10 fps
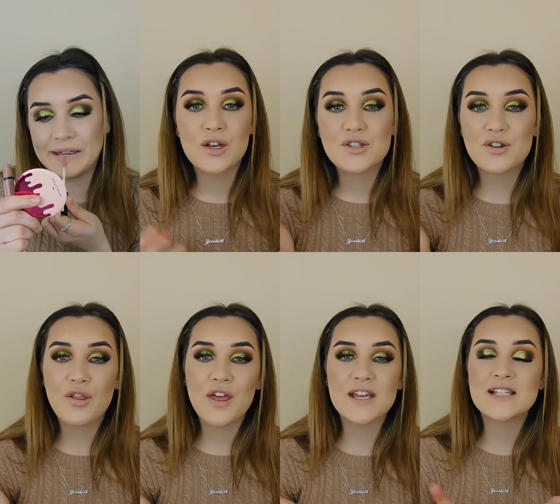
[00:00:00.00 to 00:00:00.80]
So
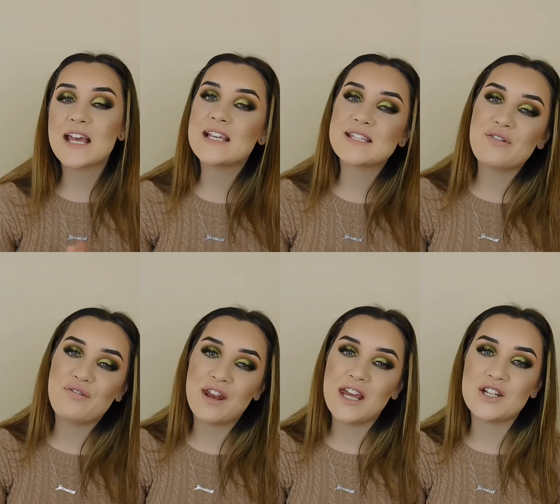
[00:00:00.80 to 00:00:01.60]
this is the
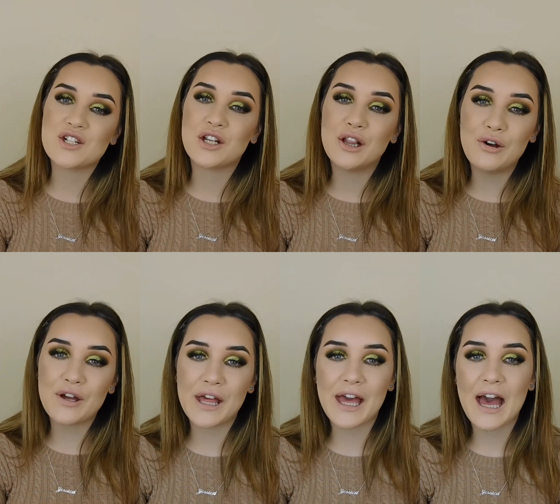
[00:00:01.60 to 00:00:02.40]
finished
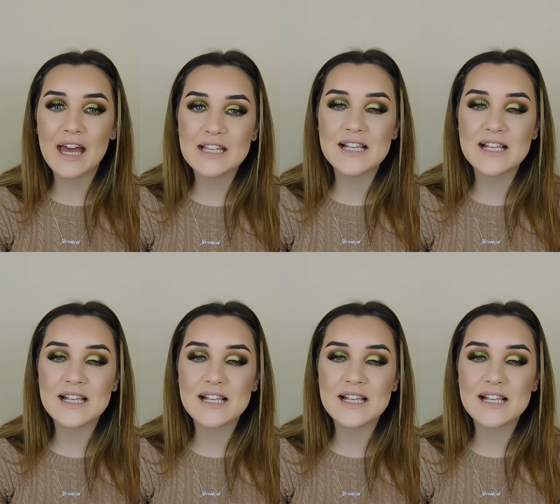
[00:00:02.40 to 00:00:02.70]
look, guys.